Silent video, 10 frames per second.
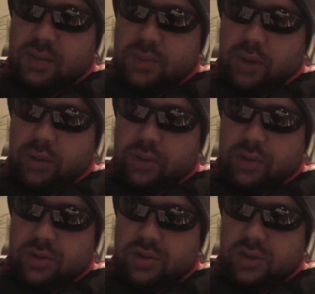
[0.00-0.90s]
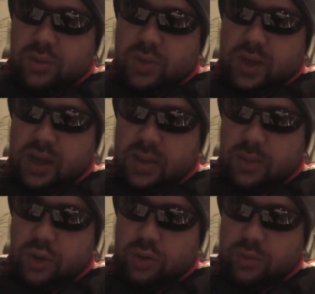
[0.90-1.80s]
among those who
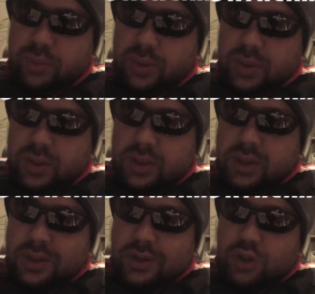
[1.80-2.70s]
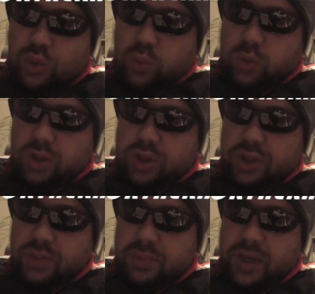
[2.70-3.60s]
came up to
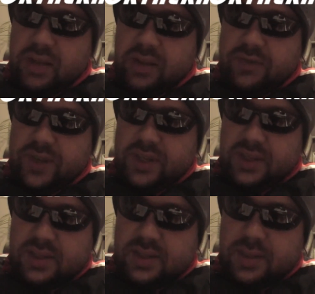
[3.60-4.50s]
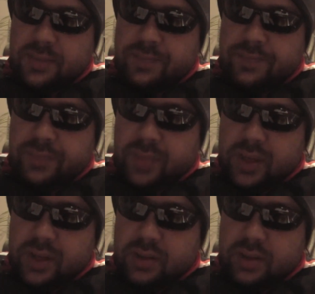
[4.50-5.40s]
worship at the feast.
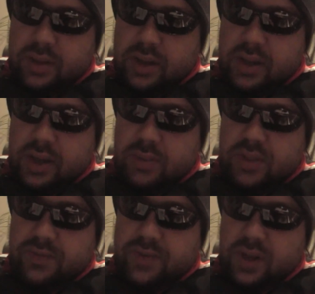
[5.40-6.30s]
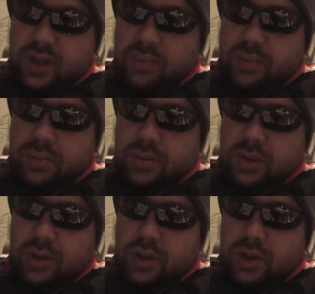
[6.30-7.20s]
Then they came to Philip,
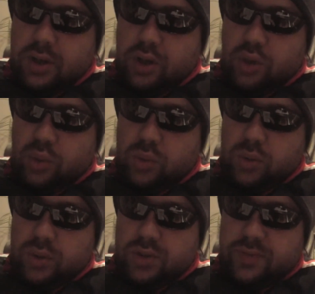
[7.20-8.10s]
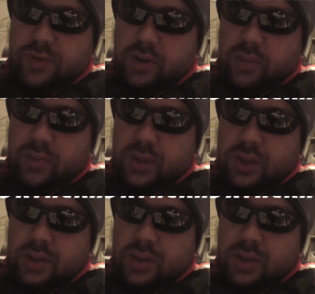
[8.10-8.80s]
who was from